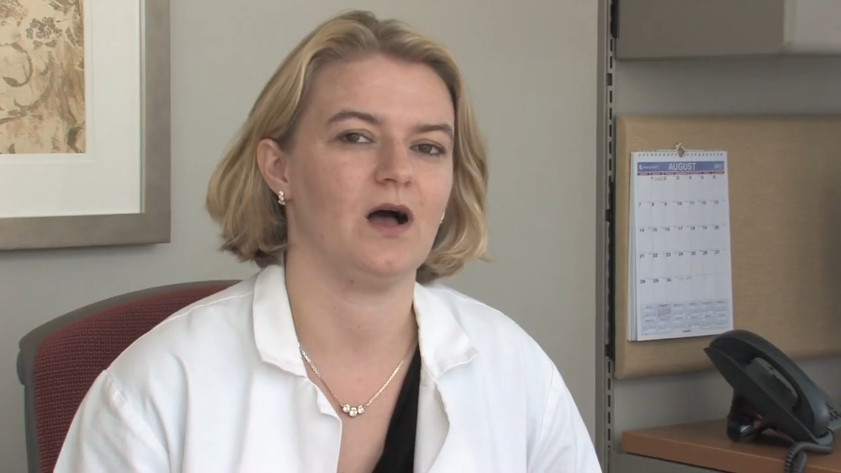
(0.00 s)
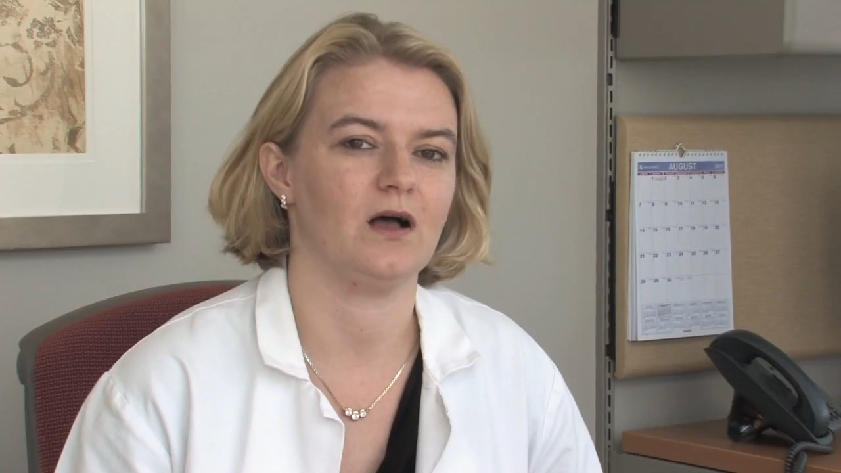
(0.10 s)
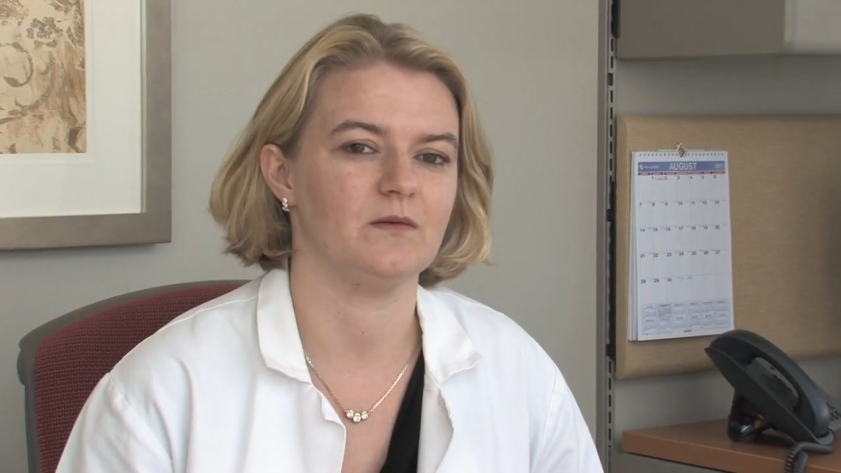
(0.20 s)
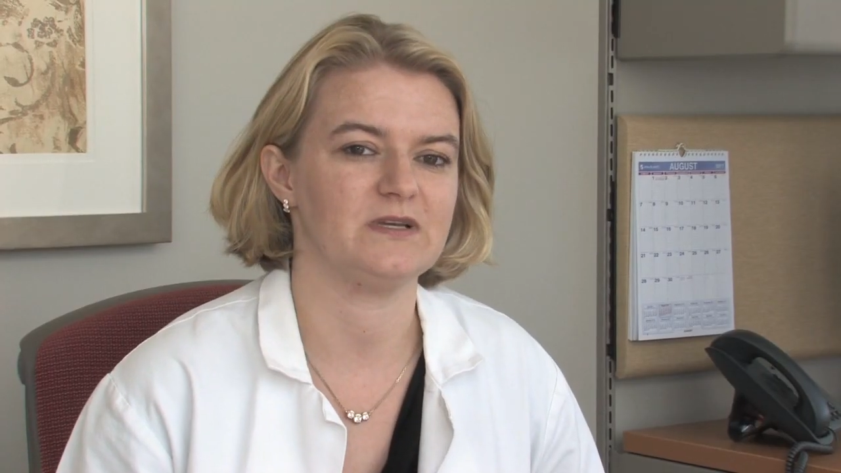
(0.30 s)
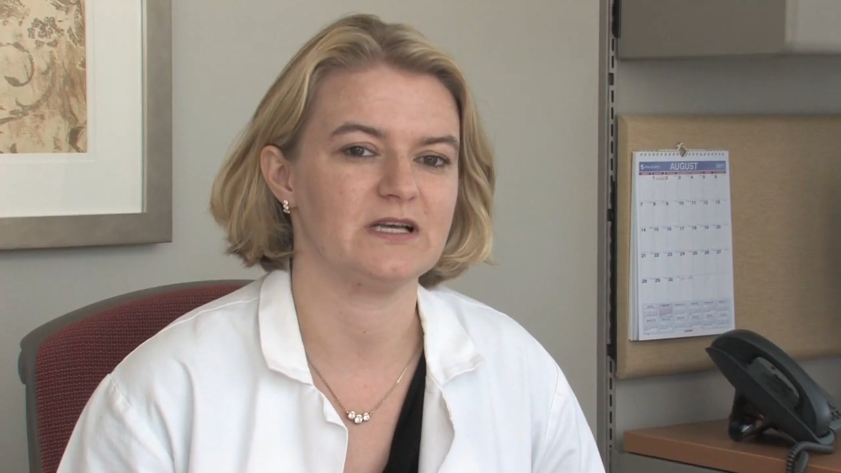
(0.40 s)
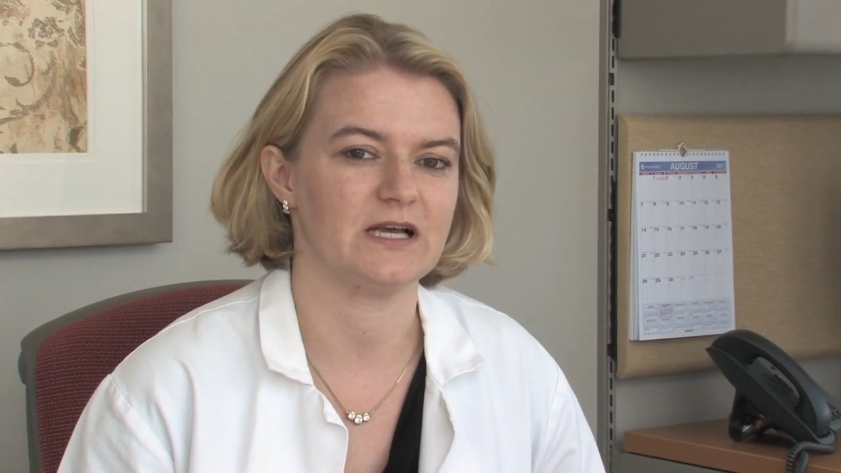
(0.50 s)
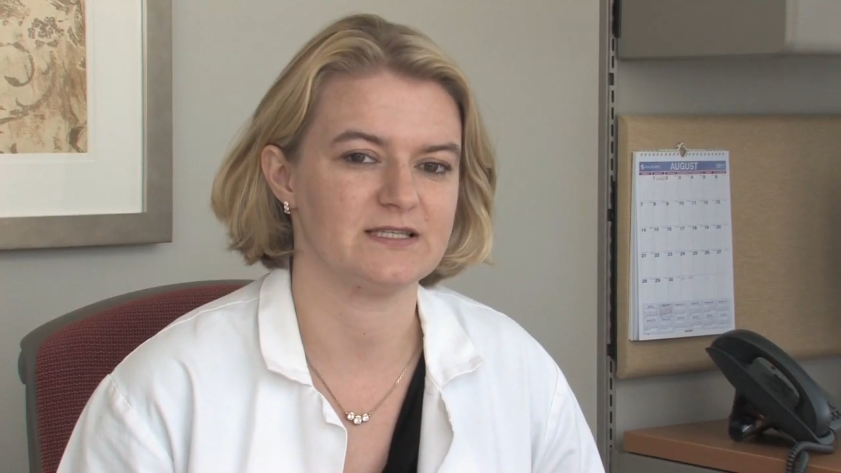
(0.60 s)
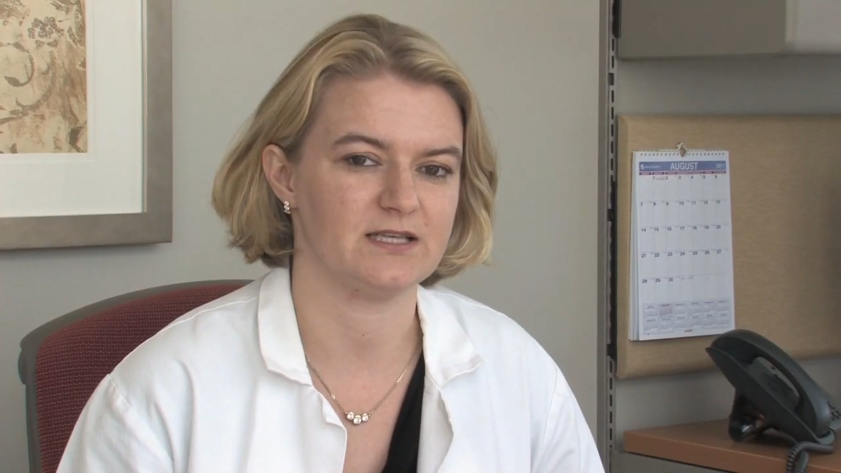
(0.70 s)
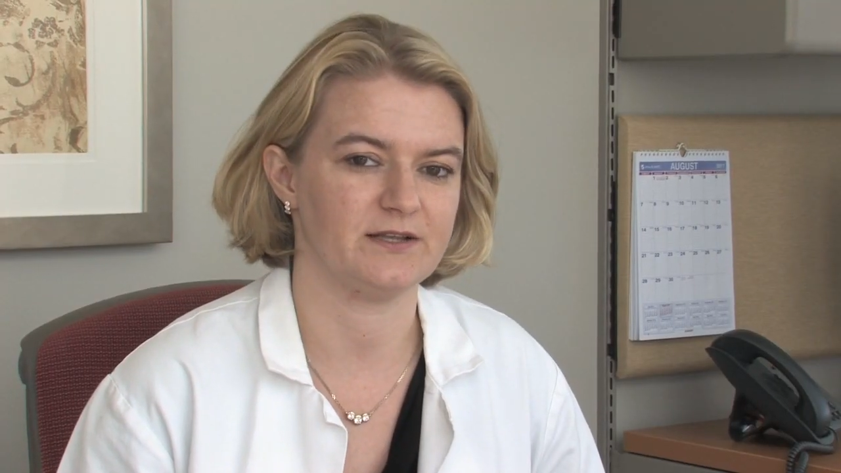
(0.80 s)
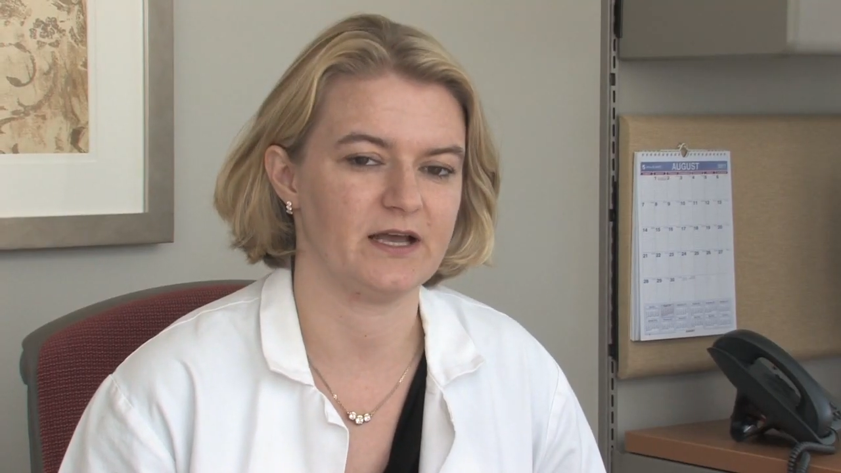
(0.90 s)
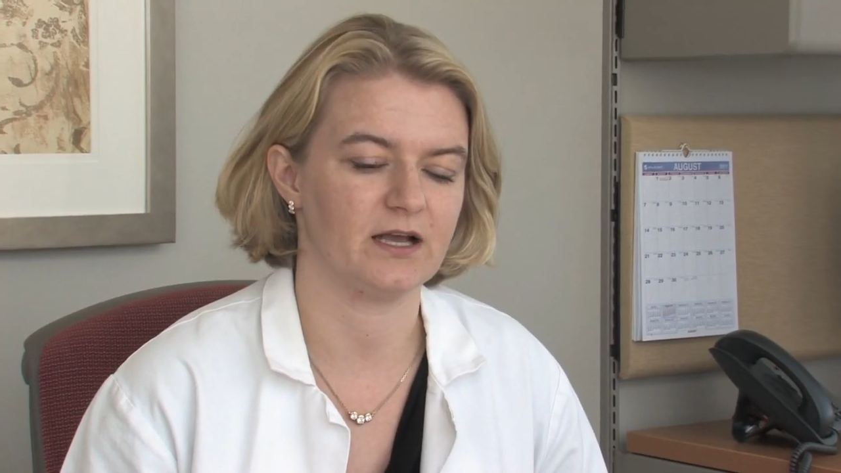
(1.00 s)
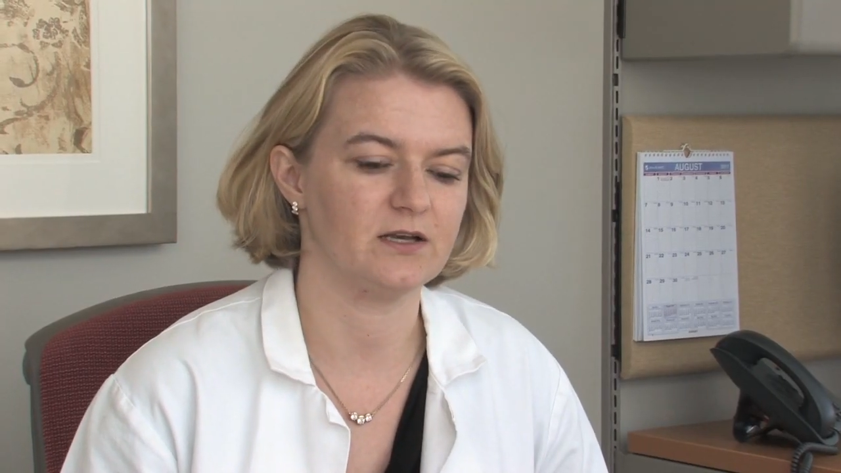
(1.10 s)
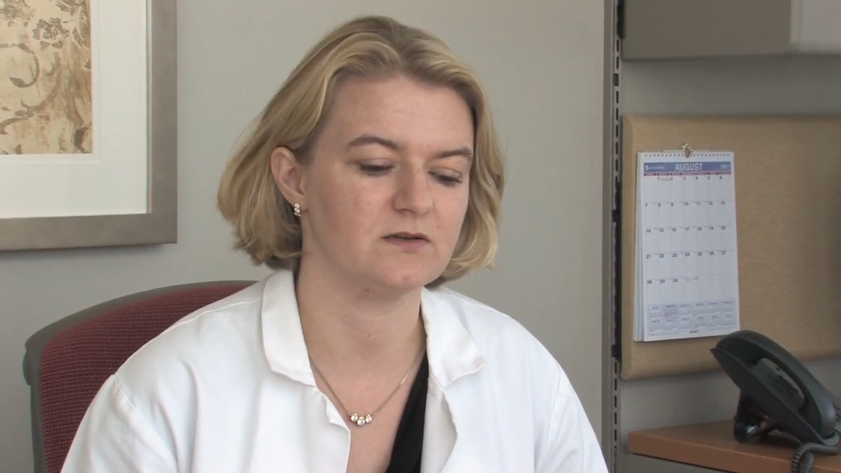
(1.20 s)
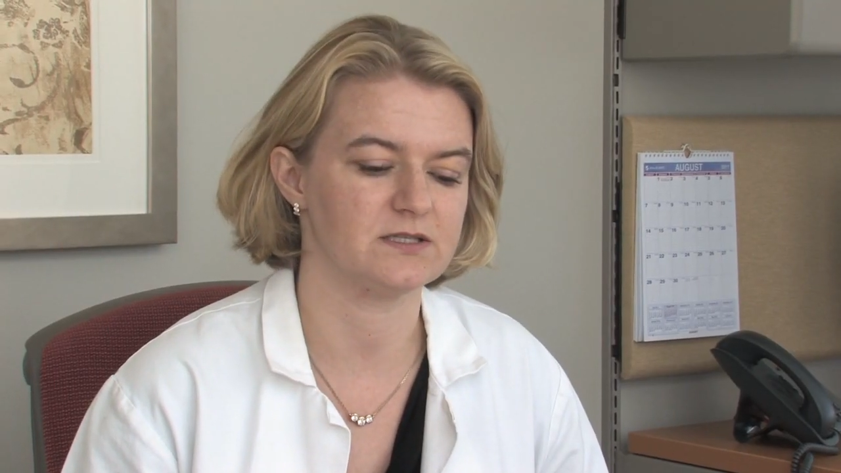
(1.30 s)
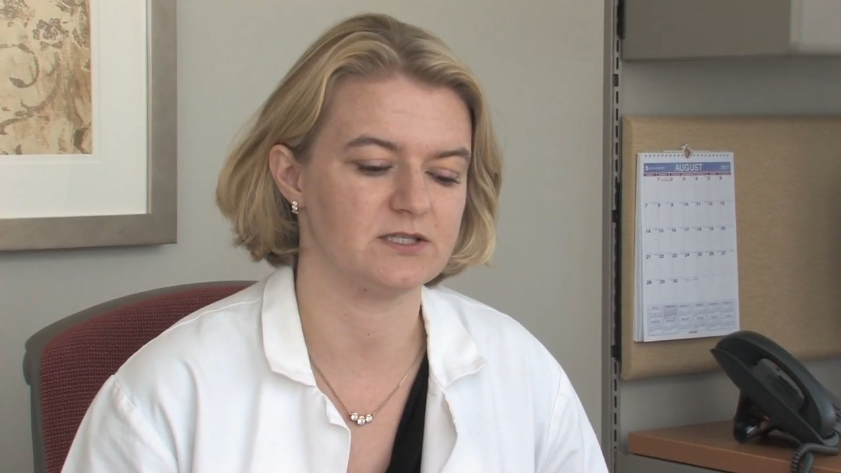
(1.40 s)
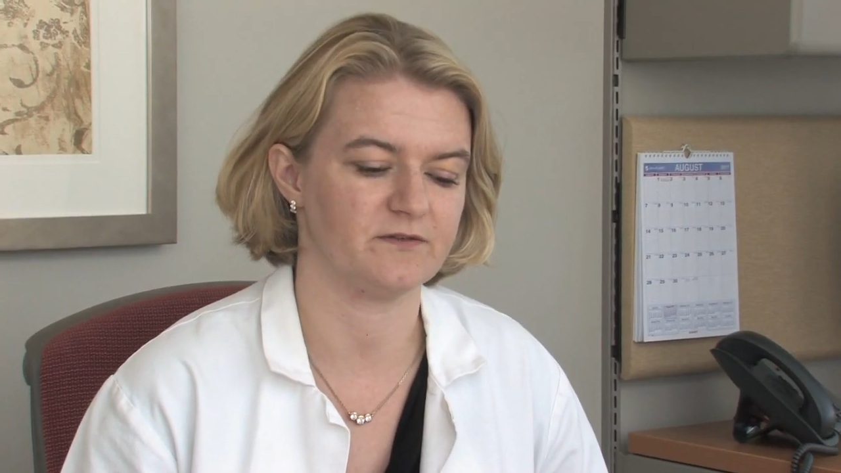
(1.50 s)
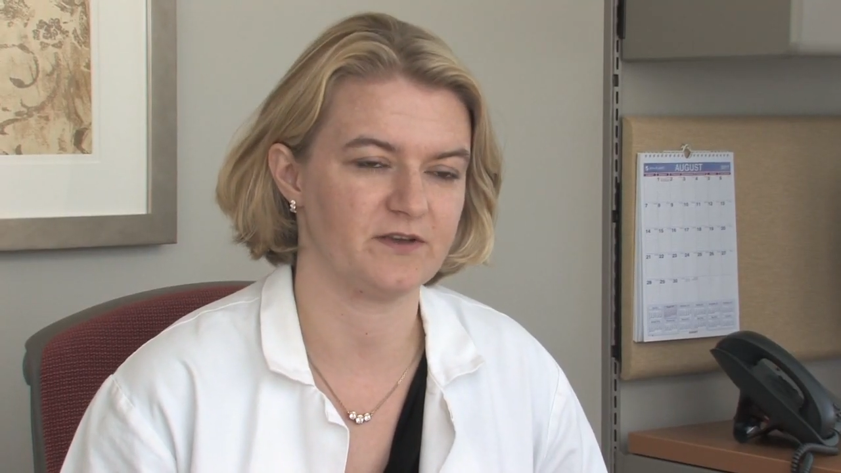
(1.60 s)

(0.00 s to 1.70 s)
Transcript: uh, has a diagnosis